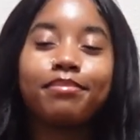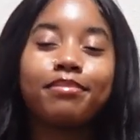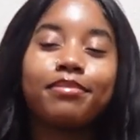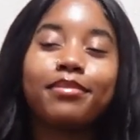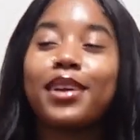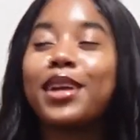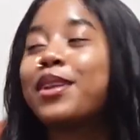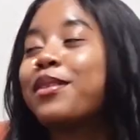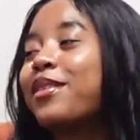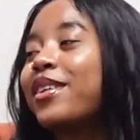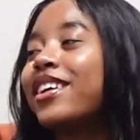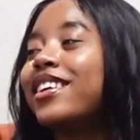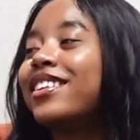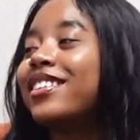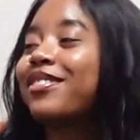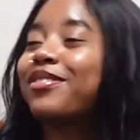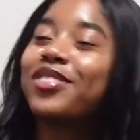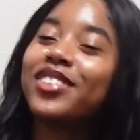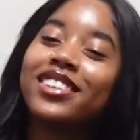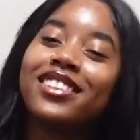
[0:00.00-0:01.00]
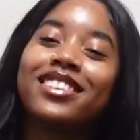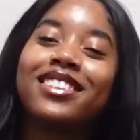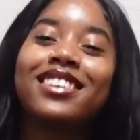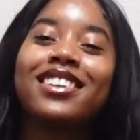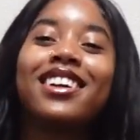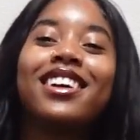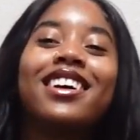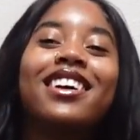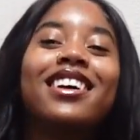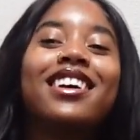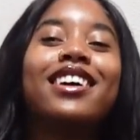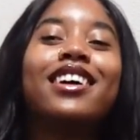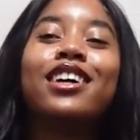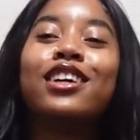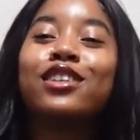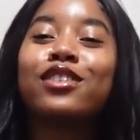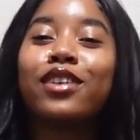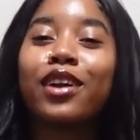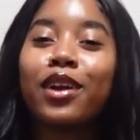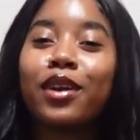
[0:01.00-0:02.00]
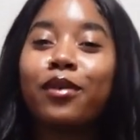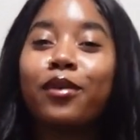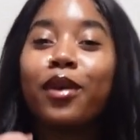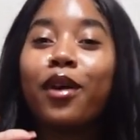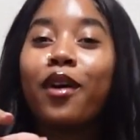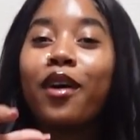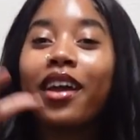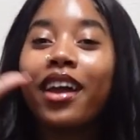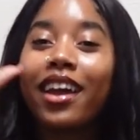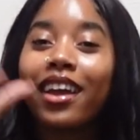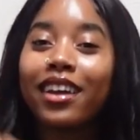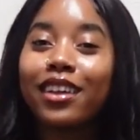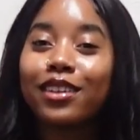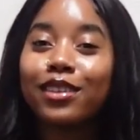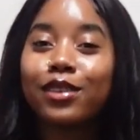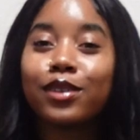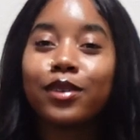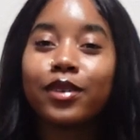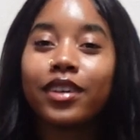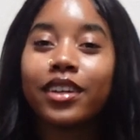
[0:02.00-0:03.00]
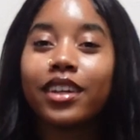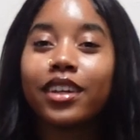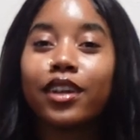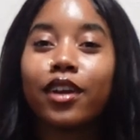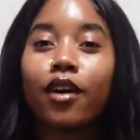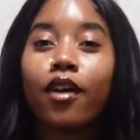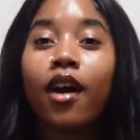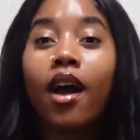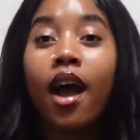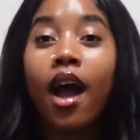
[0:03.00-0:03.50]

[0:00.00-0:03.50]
Anyways, it's straight. We're gonna get into it, you know.